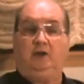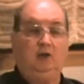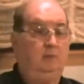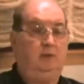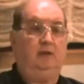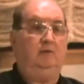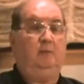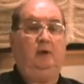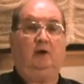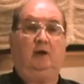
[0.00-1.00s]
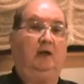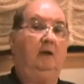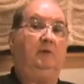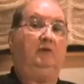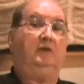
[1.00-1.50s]
I don't believe America
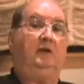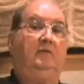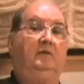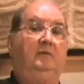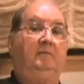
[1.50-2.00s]
can be saved.